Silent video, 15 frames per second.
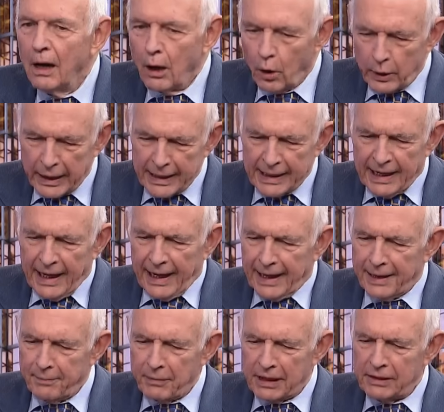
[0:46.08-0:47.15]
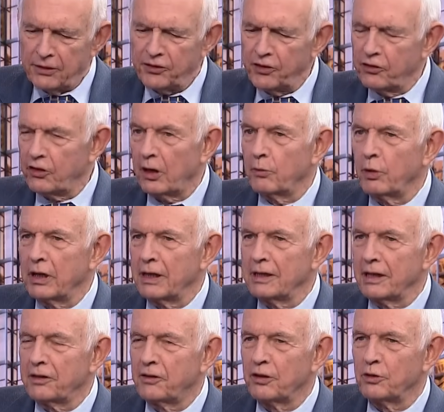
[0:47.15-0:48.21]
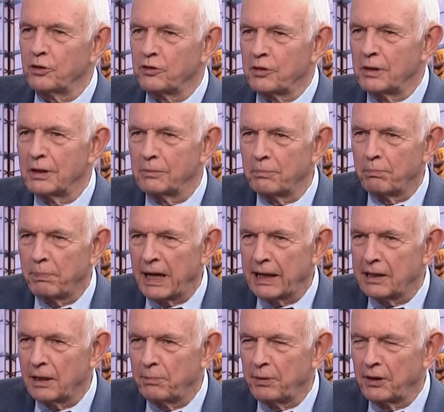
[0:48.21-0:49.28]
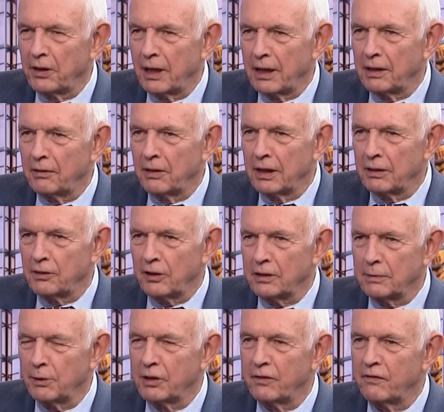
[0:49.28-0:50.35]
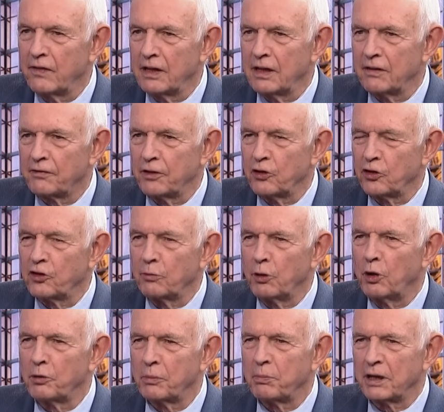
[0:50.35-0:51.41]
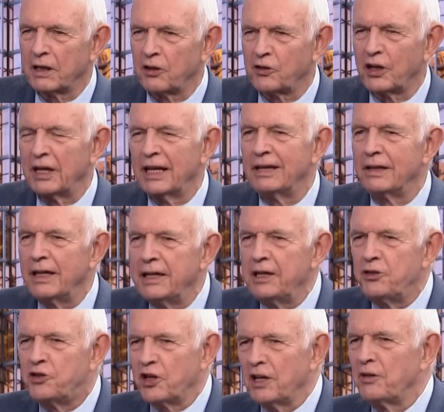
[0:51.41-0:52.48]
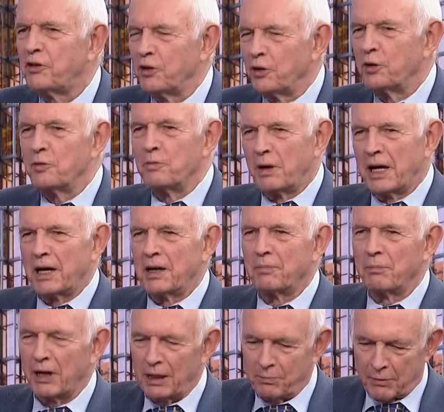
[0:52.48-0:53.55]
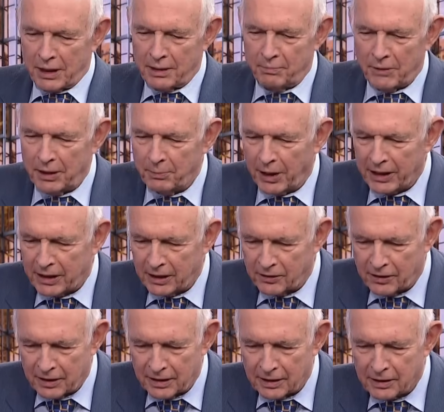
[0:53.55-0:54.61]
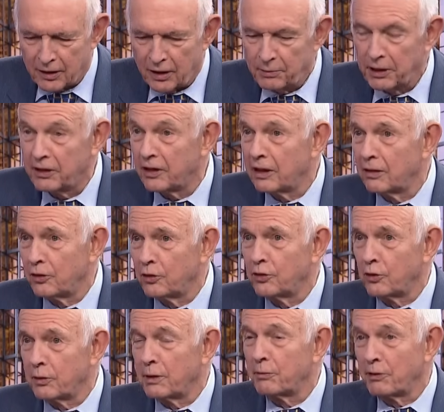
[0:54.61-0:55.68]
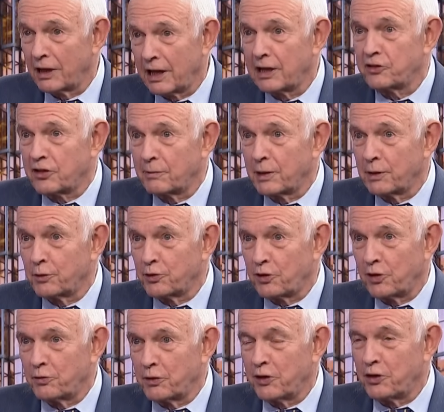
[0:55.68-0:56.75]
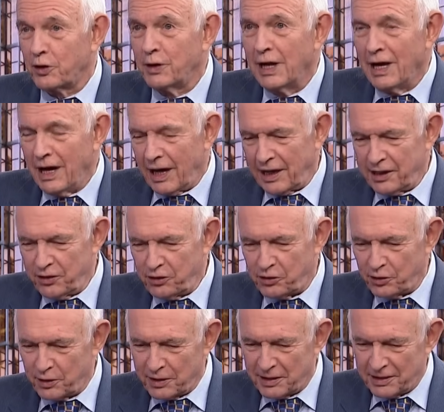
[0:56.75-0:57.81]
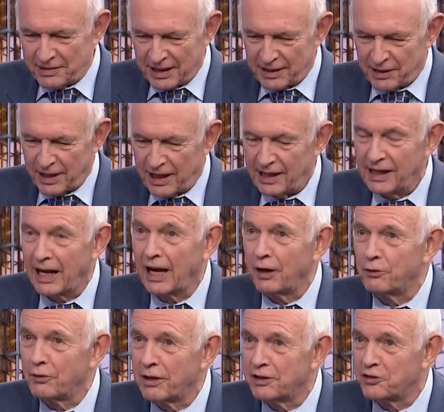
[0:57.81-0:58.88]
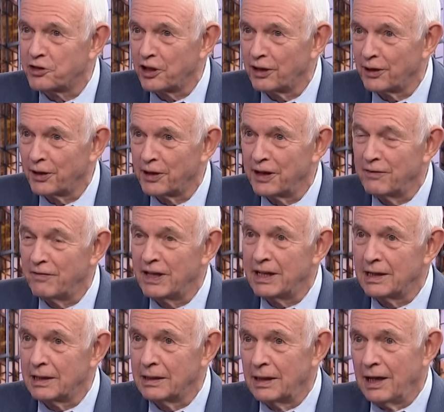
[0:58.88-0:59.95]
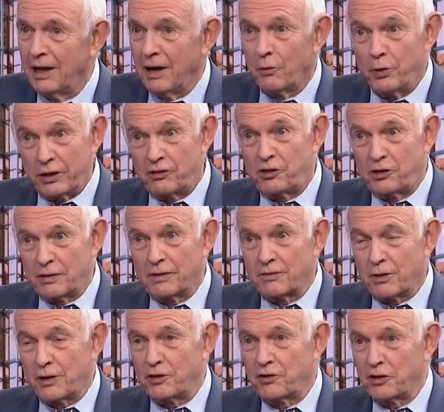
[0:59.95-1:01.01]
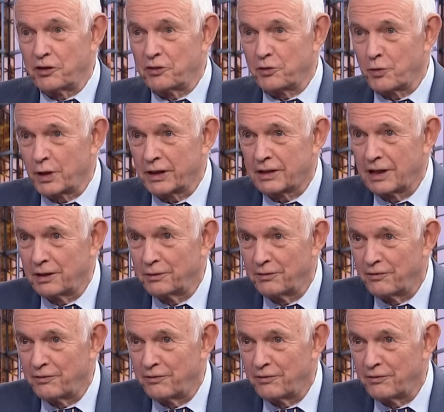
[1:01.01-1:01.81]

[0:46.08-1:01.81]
Okay, listen, John, what I'd like to do is back up and talk about NVIDIA for just a moment, because it leads into my market comment. And you remember the last time I was on with you, I issued an outright sell on NVIDIA, which, of course, has worked out